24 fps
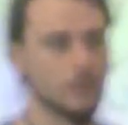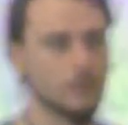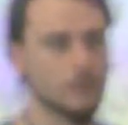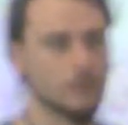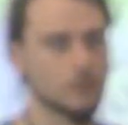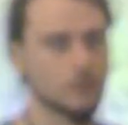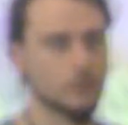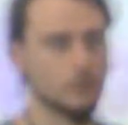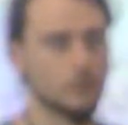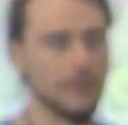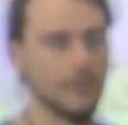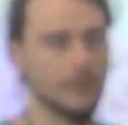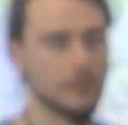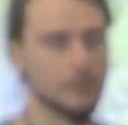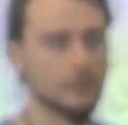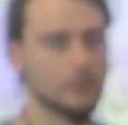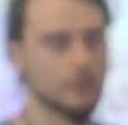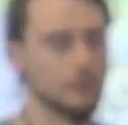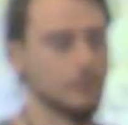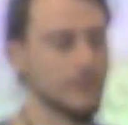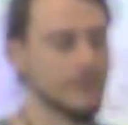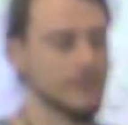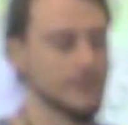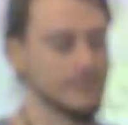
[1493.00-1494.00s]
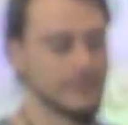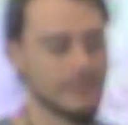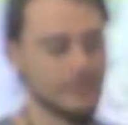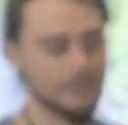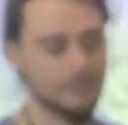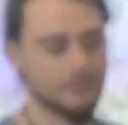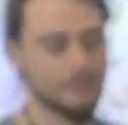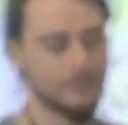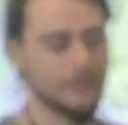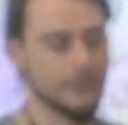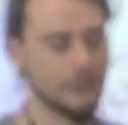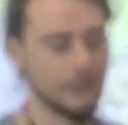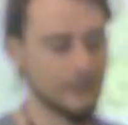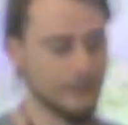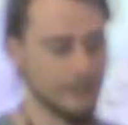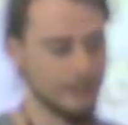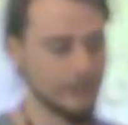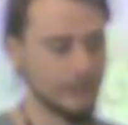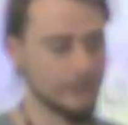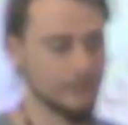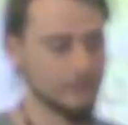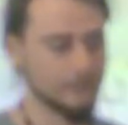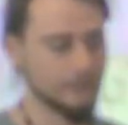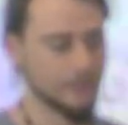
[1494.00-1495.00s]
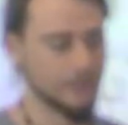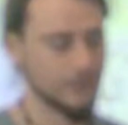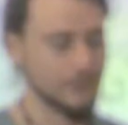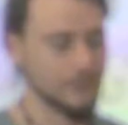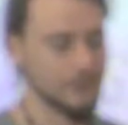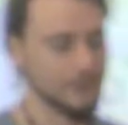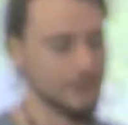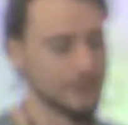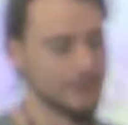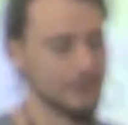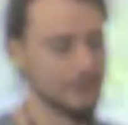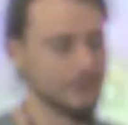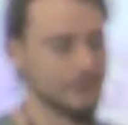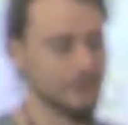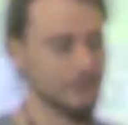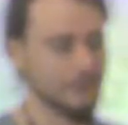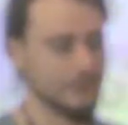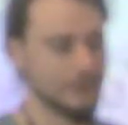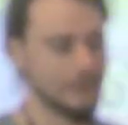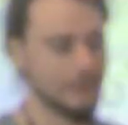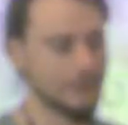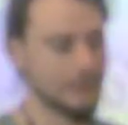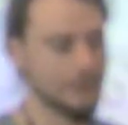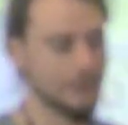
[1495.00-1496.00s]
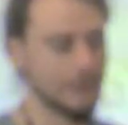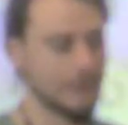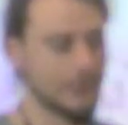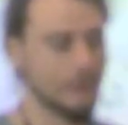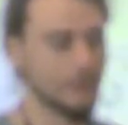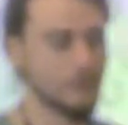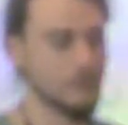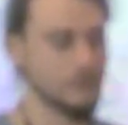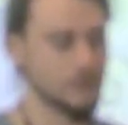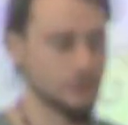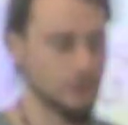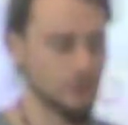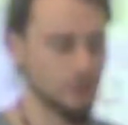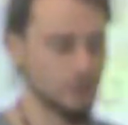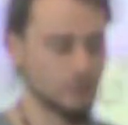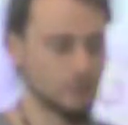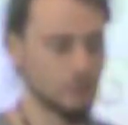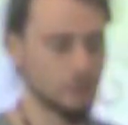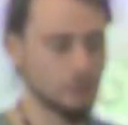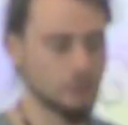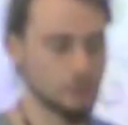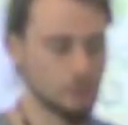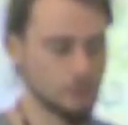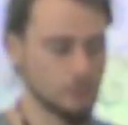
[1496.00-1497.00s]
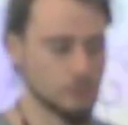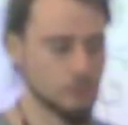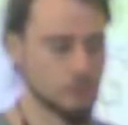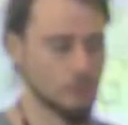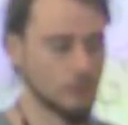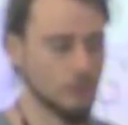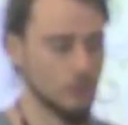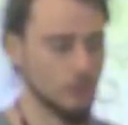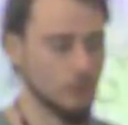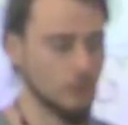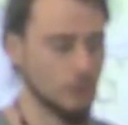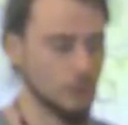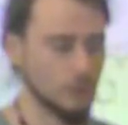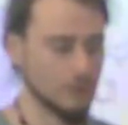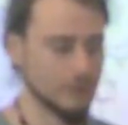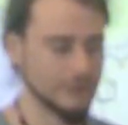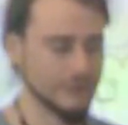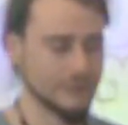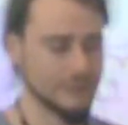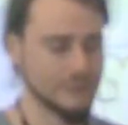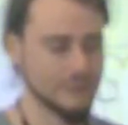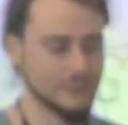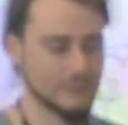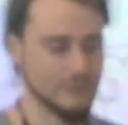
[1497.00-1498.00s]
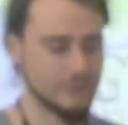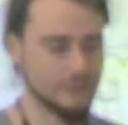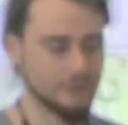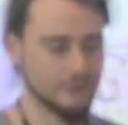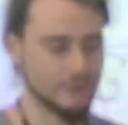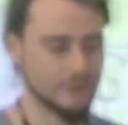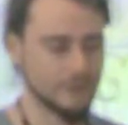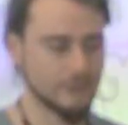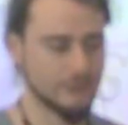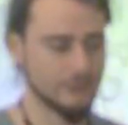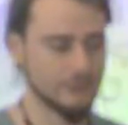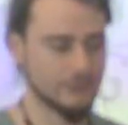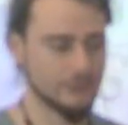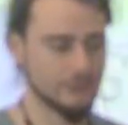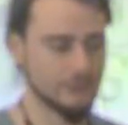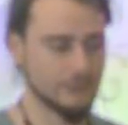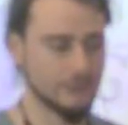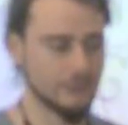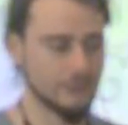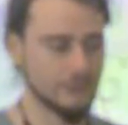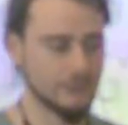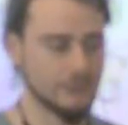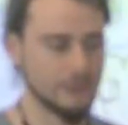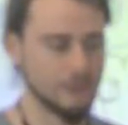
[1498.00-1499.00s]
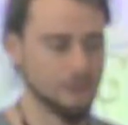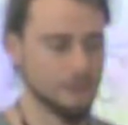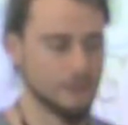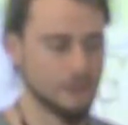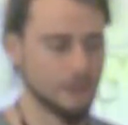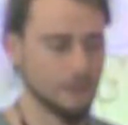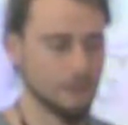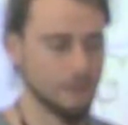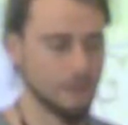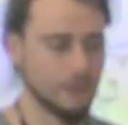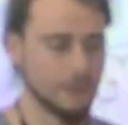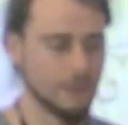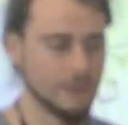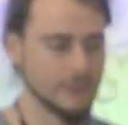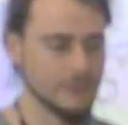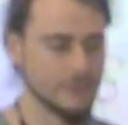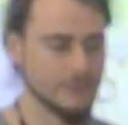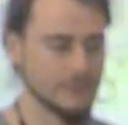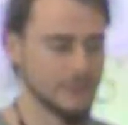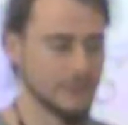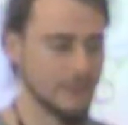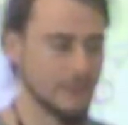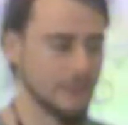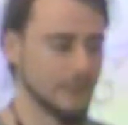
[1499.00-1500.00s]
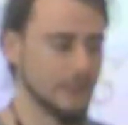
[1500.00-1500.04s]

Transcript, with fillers: so we are doing something here that allows you to, to show all these different, uh, different points,